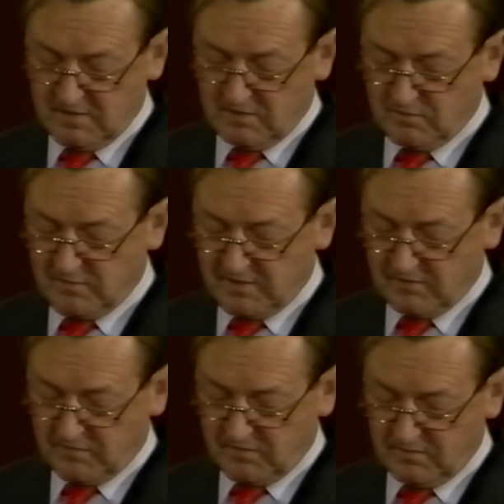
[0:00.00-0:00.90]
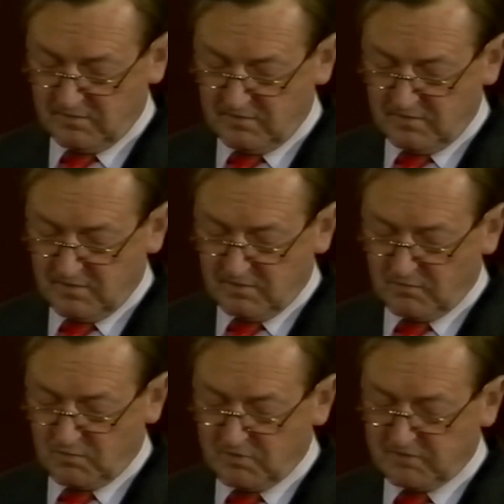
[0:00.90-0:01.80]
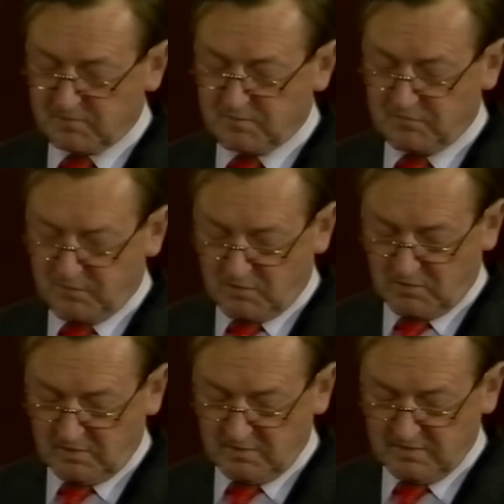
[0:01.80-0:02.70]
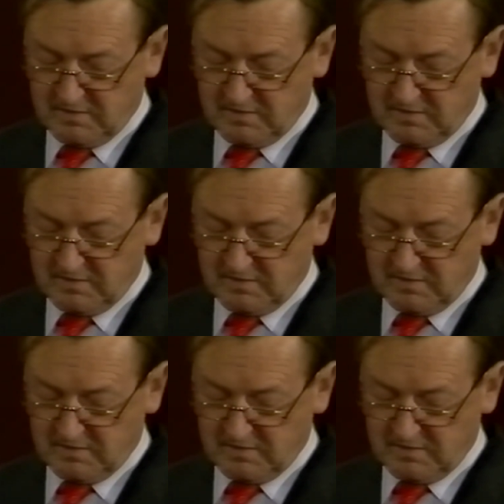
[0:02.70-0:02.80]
You may have heard of all this before,